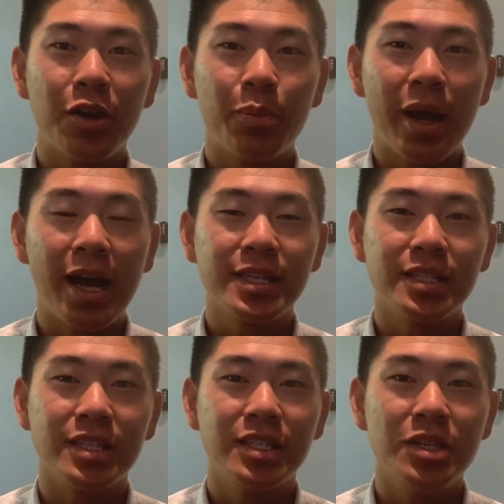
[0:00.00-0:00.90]
to pass
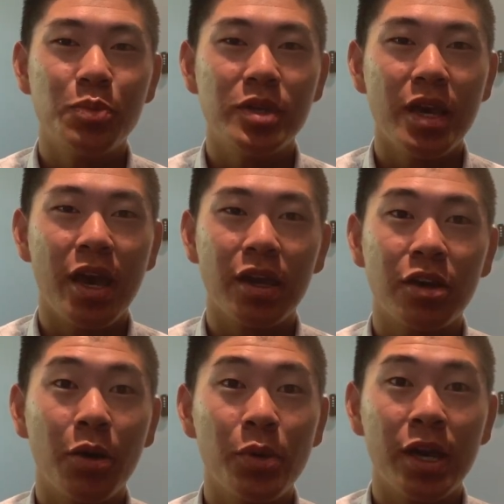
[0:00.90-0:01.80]
the CPA
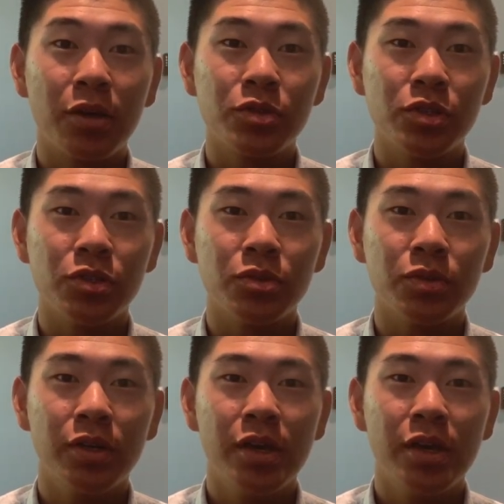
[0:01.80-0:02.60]
coming out soon.